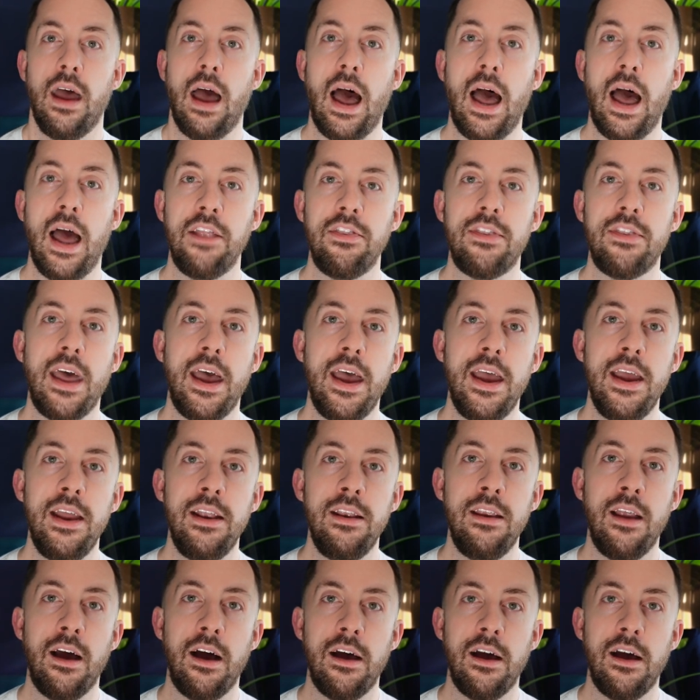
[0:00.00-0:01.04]
And
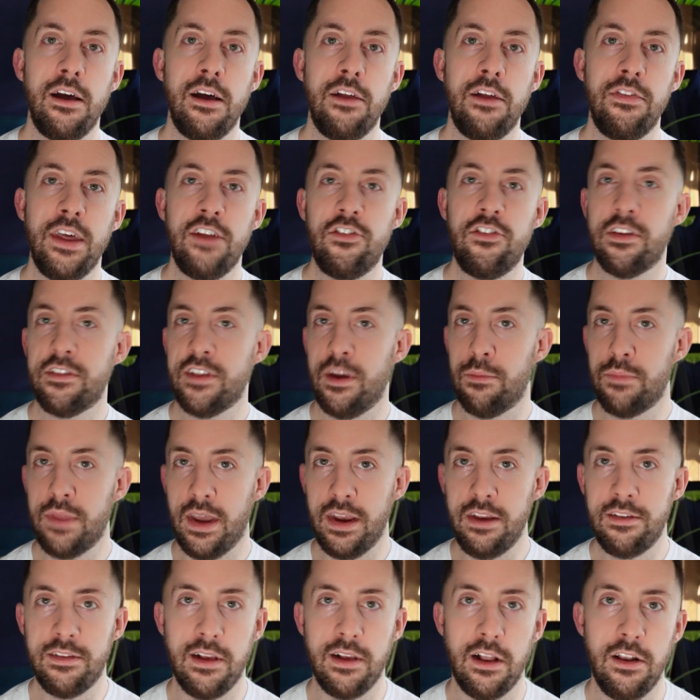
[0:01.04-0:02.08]
then they're just
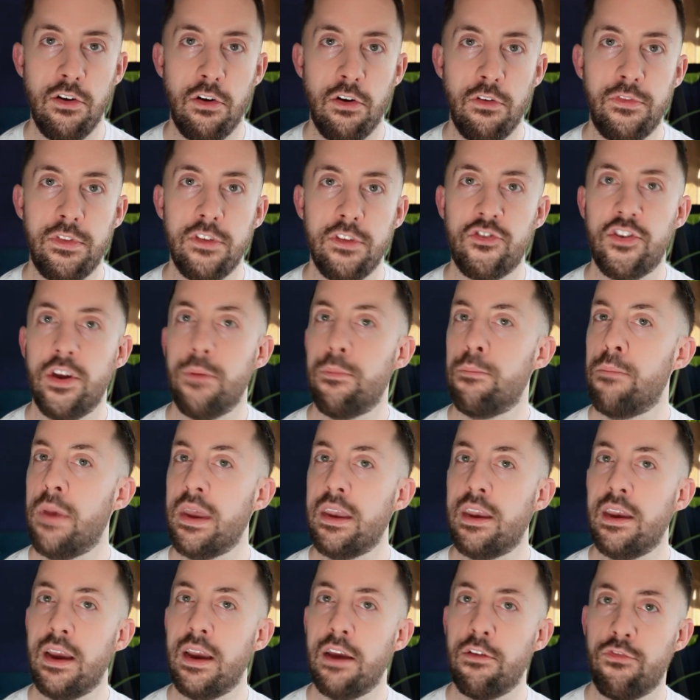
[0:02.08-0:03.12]
updating a lot of the ship,
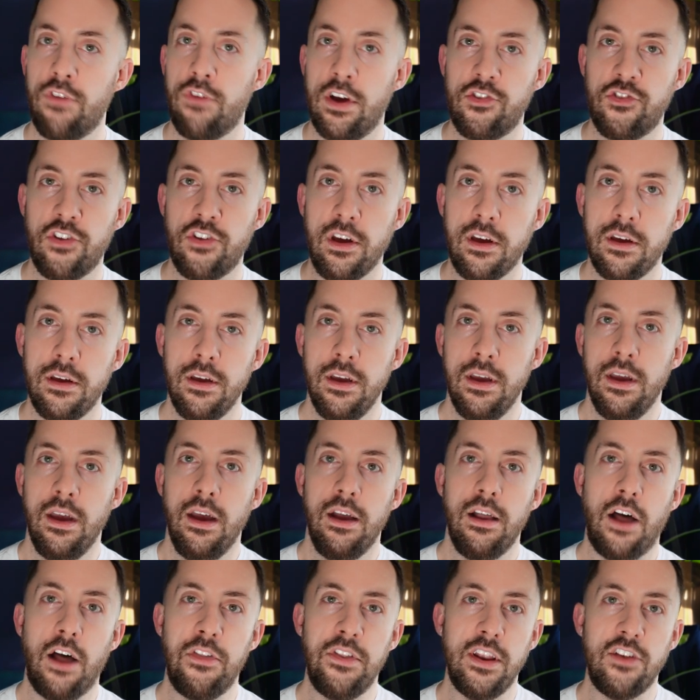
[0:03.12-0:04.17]
making it fresher.
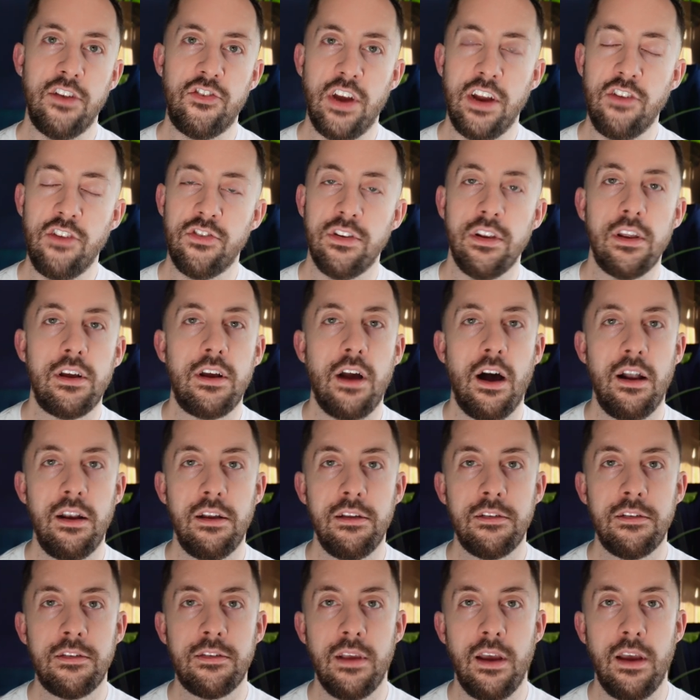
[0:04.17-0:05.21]
I think they're changing the
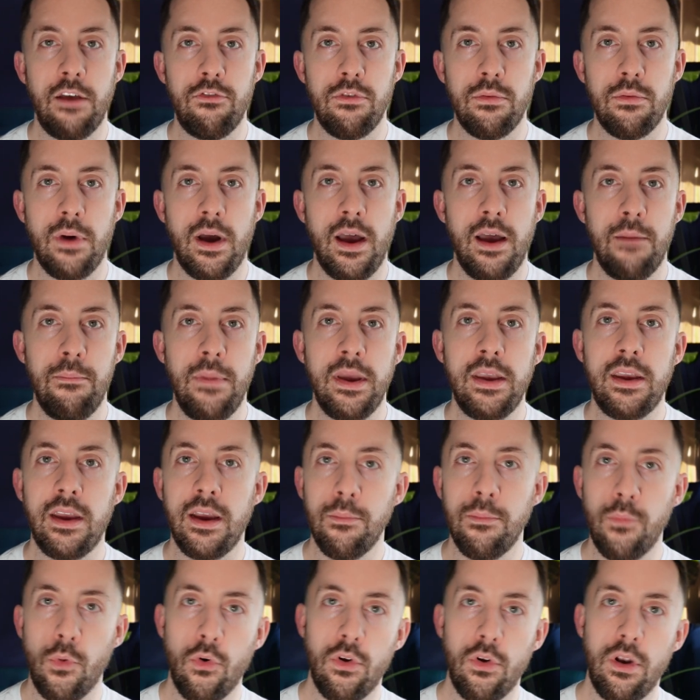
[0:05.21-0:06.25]
colours everywhere,
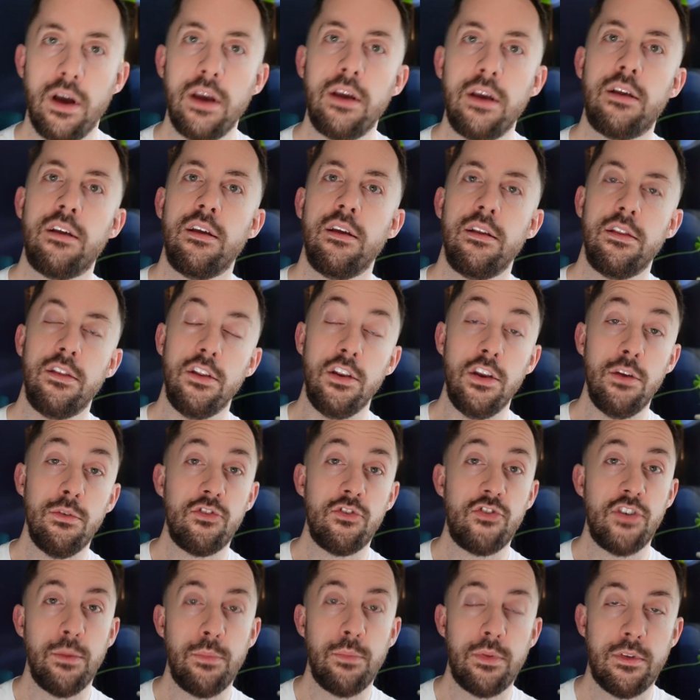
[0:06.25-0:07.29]
making it more like the newer
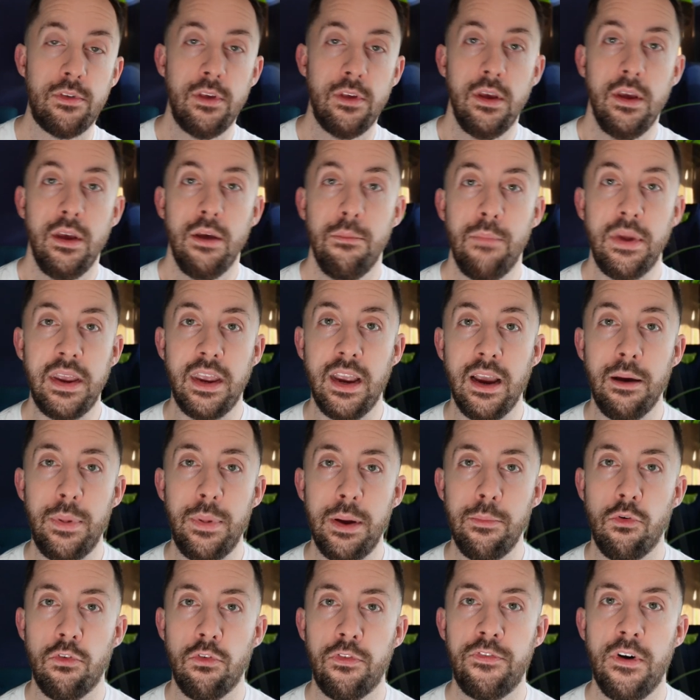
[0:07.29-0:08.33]
ships, making it a
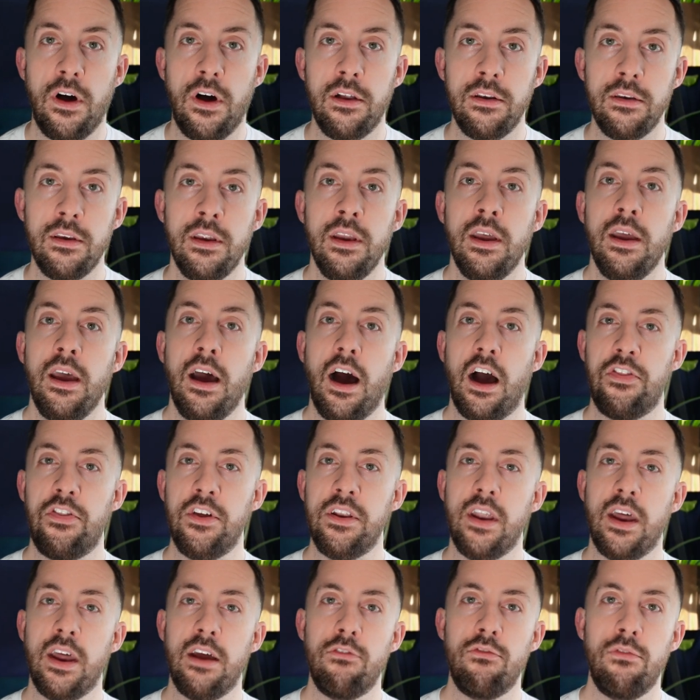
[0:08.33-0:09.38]
bit more fun. I
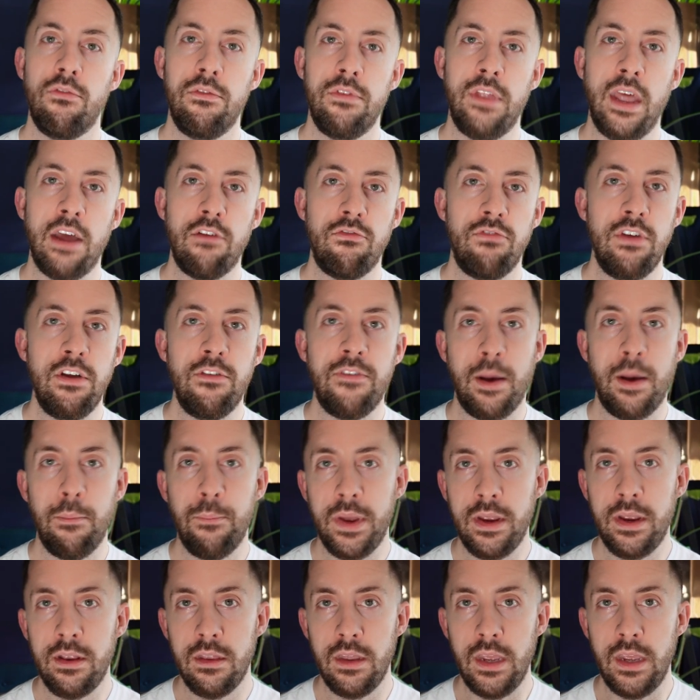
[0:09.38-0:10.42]
think they're
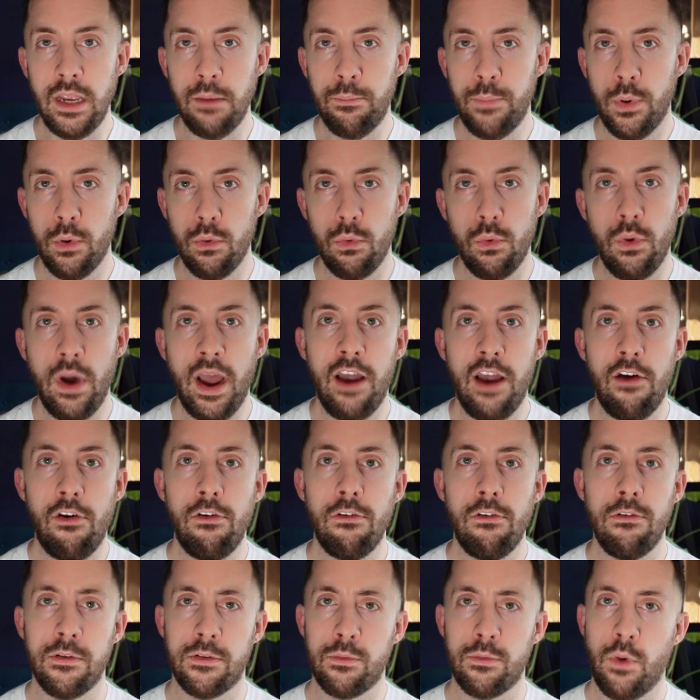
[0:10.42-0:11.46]
revamping the pool
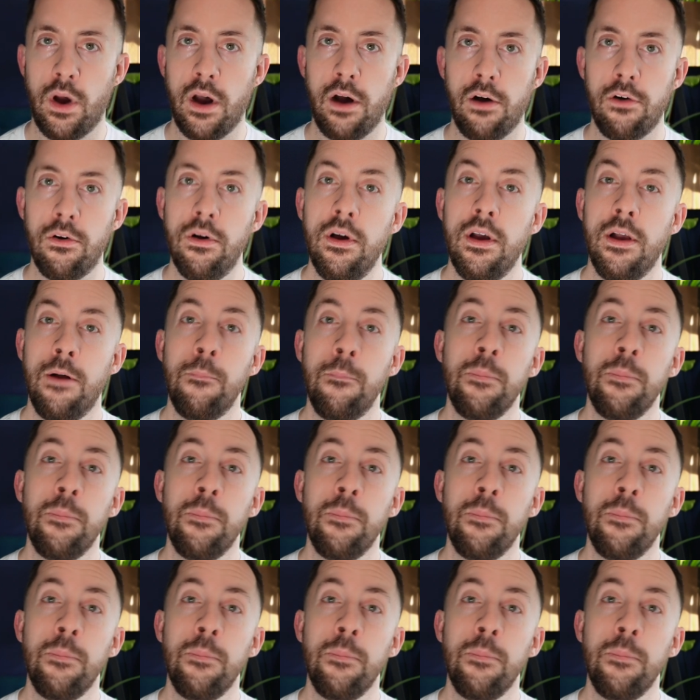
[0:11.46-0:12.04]
area as well.